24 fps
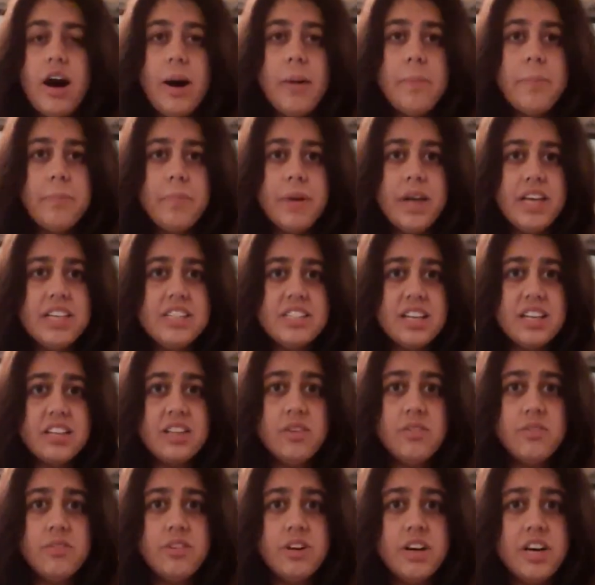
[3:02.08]
amazed at
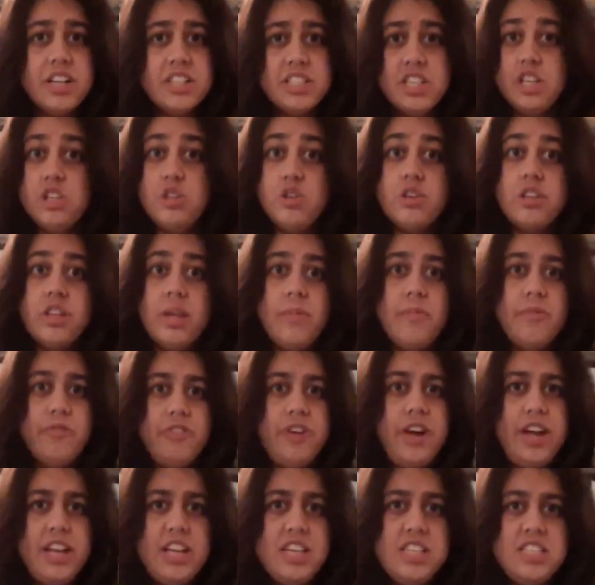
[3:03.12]
the words. He took them
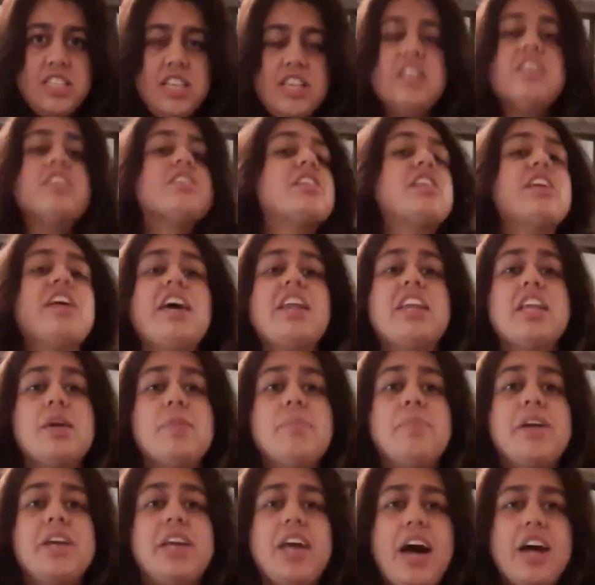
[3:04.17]
very seriously, and he
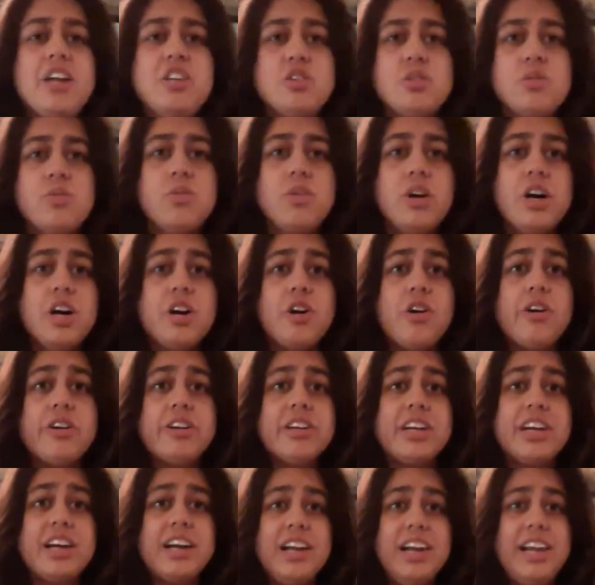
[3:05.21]
began to work
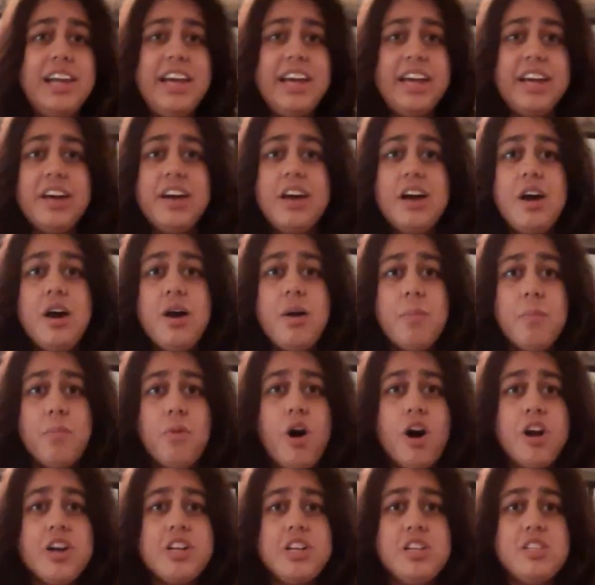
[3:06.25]
on clay
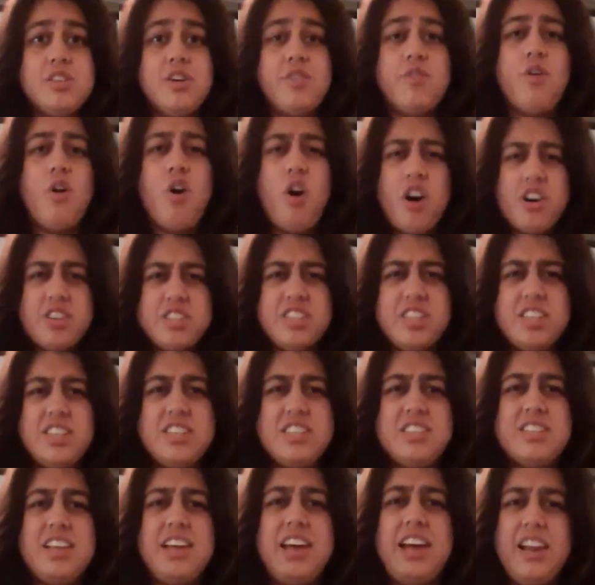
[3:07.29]
models of
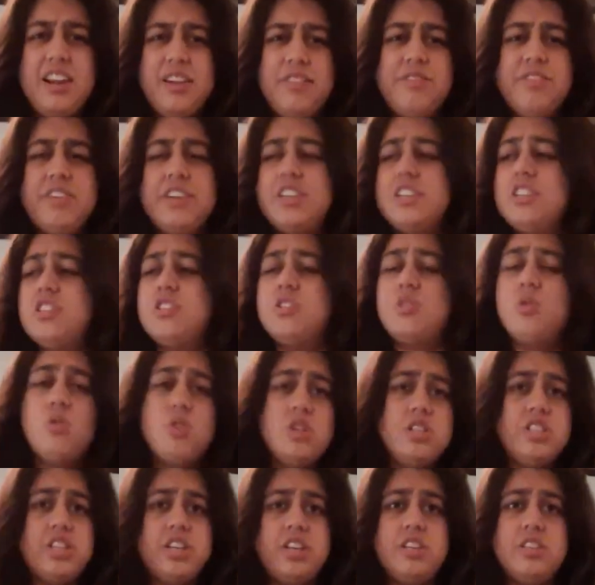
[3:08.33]
horses, elephants,
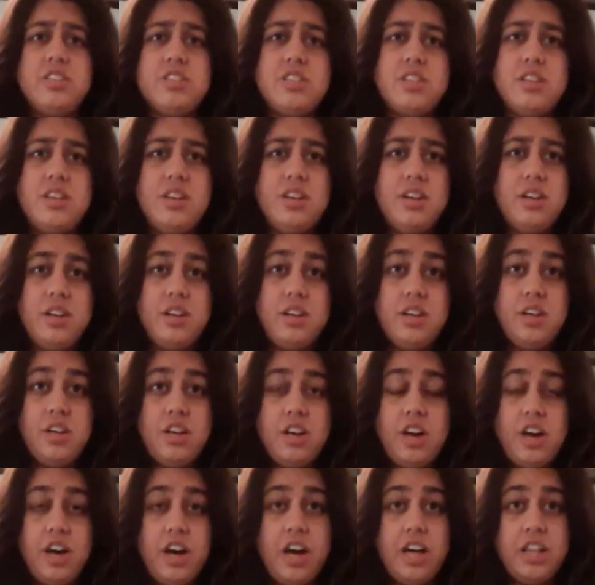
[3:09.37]
soldiers.
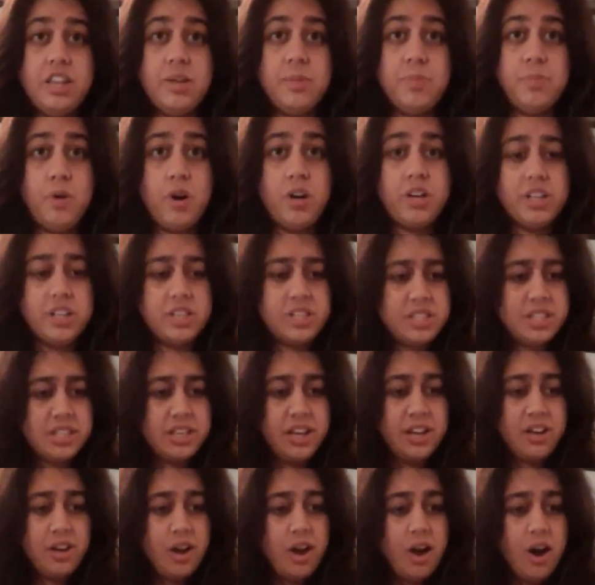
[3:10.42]
And the potter
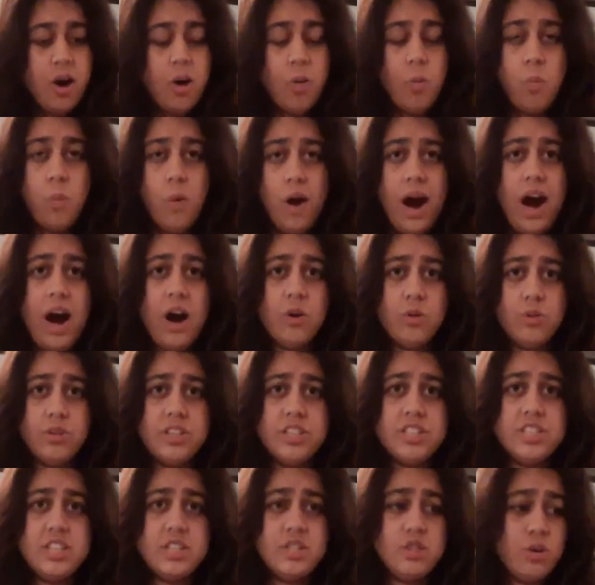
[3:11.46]
said, "Wow,
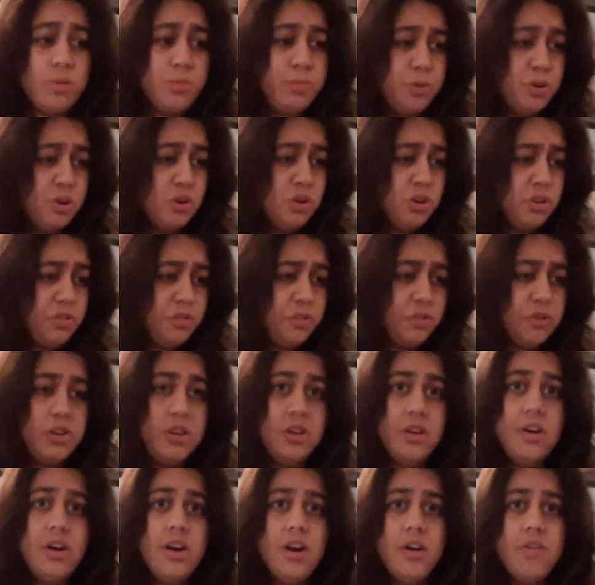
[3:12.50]
this is so beautiful.
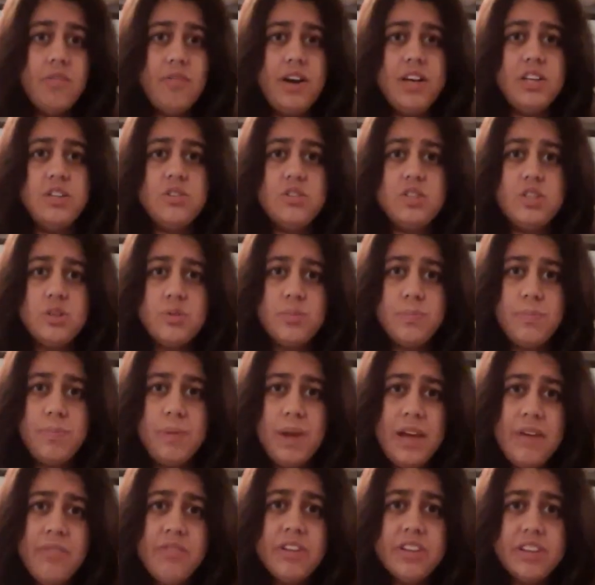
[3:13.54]
Why don't you
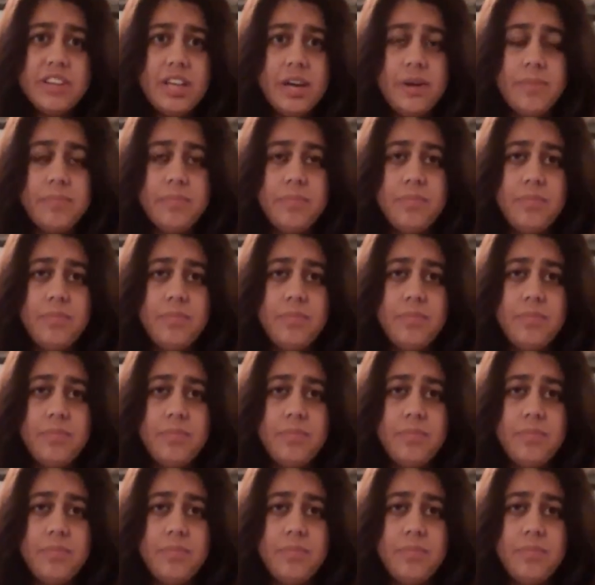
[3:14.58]
play with them?"